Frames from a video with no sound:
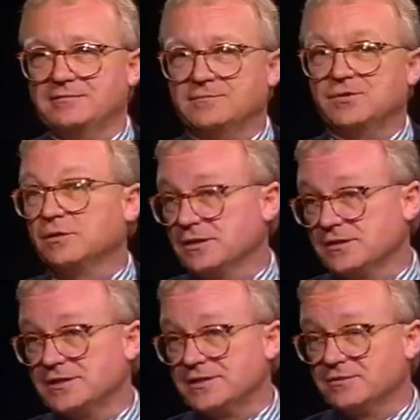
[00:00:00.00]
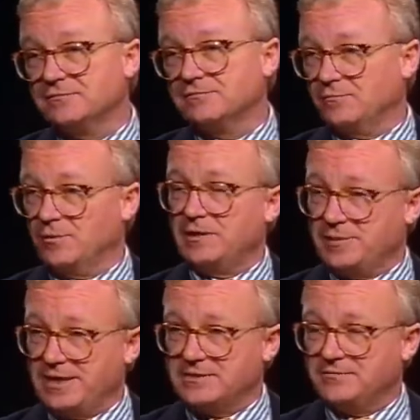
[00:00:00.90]
Julius Caesar, when he
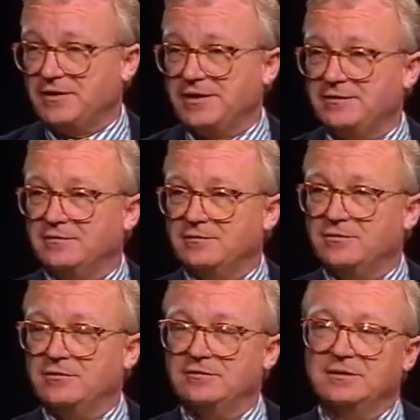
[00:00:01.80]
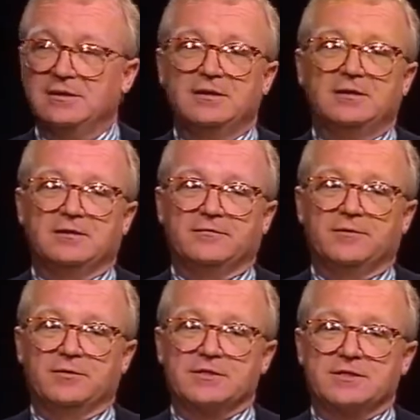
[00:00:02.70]
pacified Gaul. Of
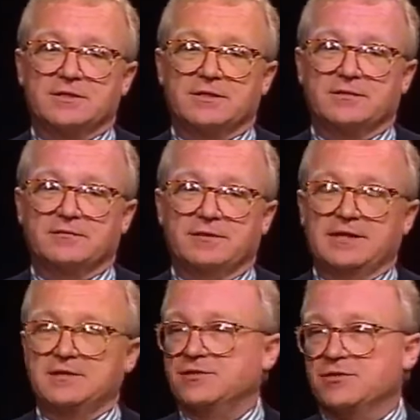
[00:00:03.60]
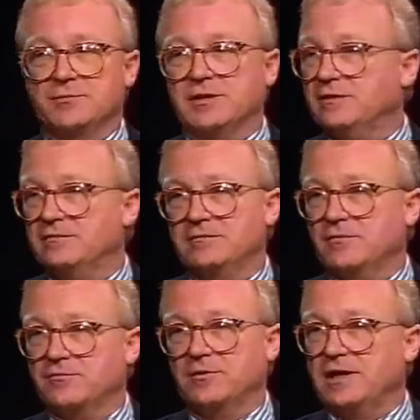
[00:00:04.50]
course, Nazi Germany
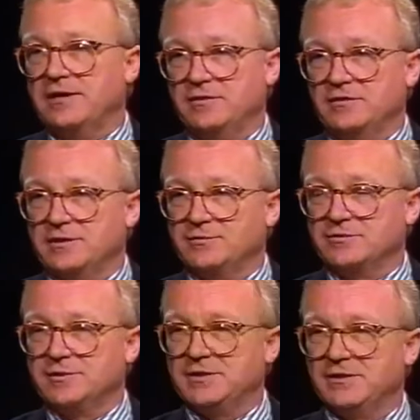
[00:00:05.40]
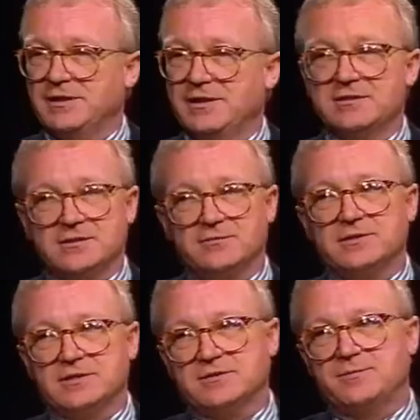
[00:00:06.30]
thrived on doublespeak. So
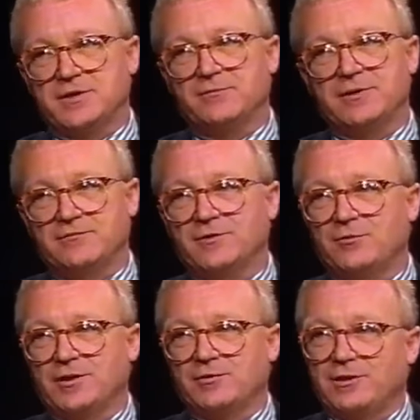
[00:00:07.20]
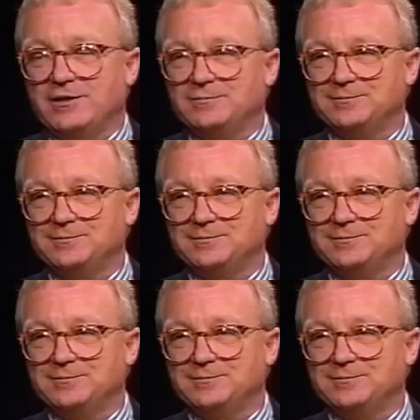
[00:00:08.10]
it's been around for quite a while.